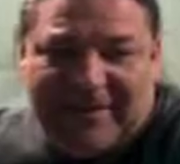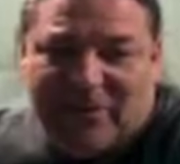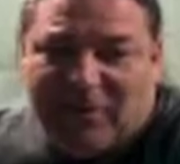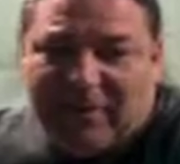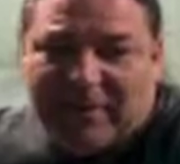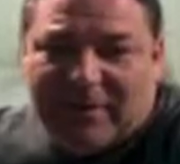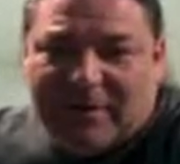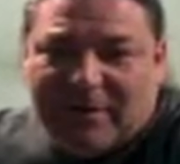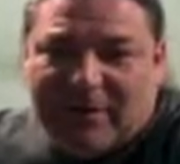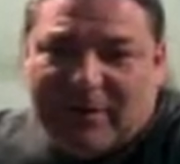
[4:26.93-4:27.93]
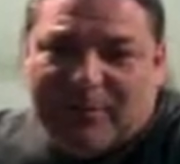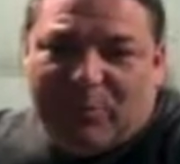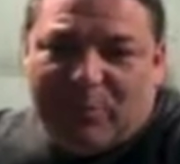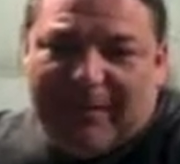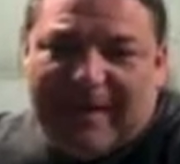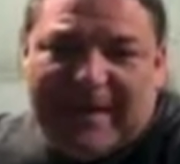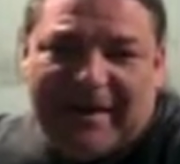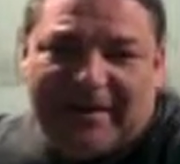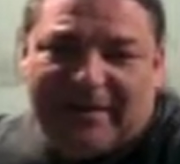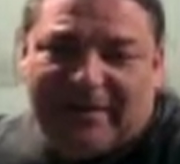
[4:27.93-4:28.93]
If I pull like that, it doesn't do
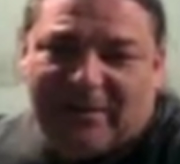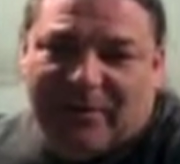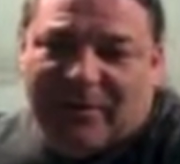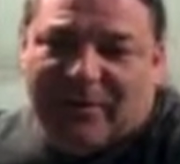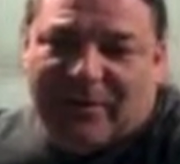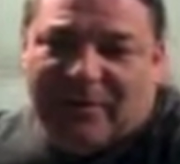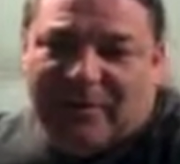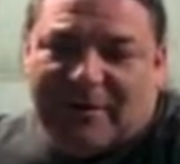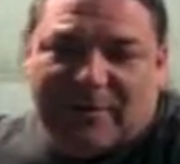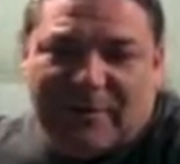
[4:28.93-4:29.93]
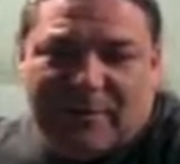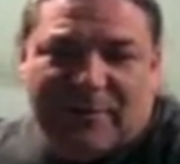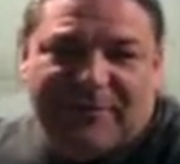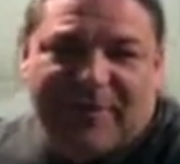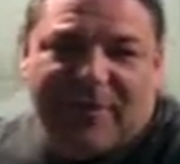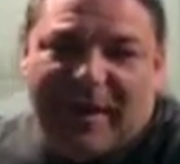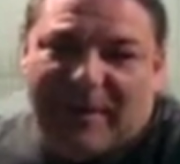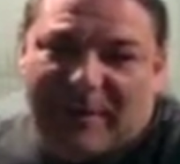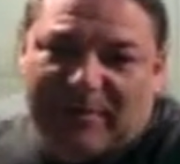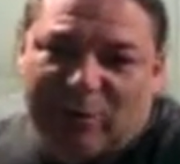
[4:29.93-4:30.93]
it. But if I grab it and pull this
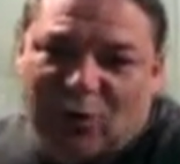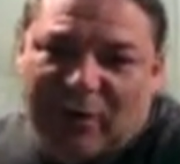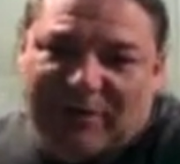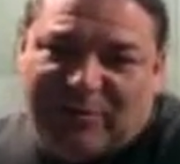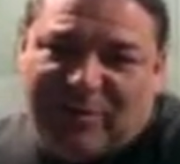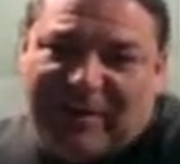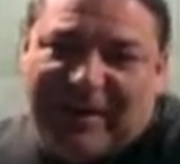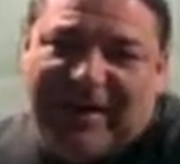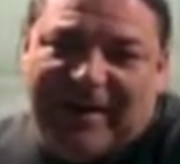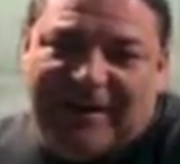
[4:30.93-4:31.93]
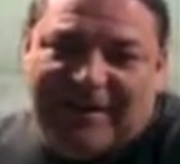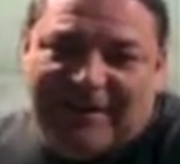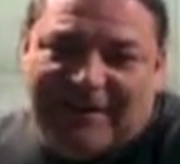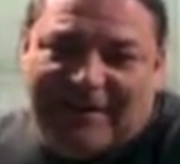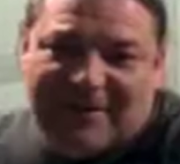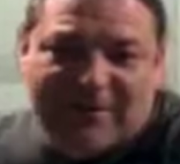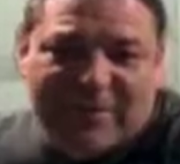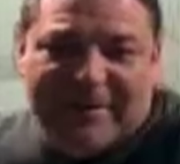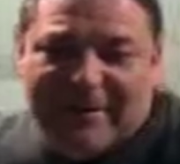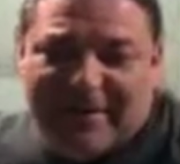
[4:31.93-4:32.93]
way, yeah. But,
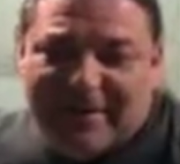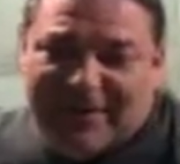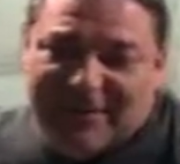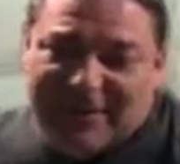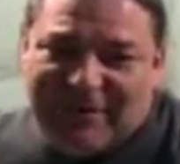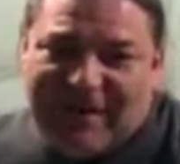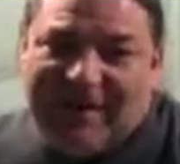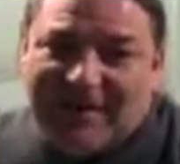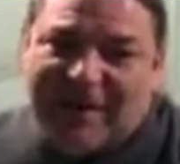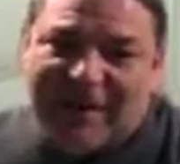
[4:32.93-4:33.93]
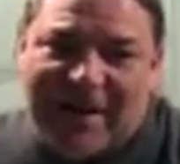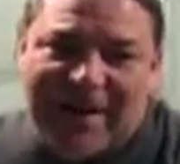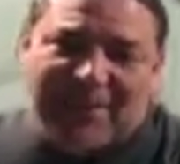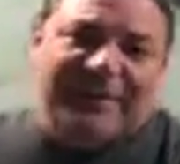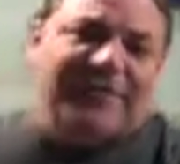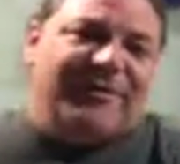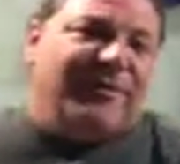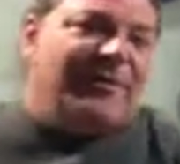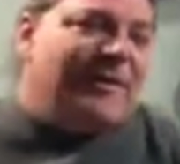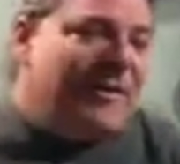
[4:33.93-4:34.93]
yeah, that's not going to happen. So this
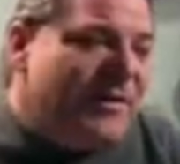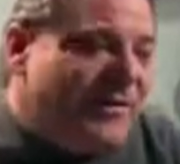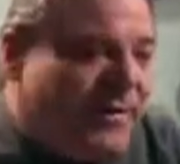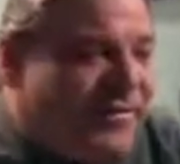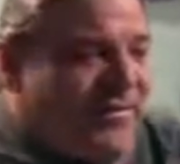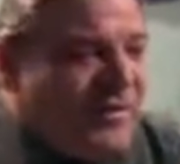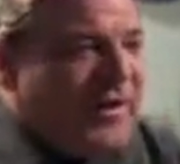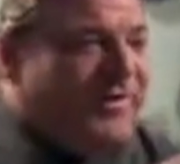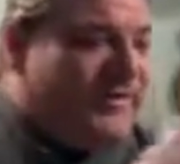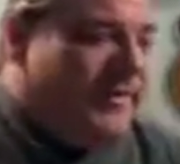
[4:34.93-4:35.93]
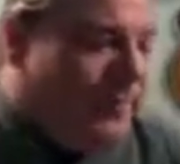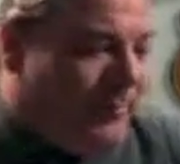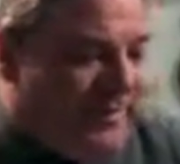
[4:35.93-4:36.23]
strengthens it. But now,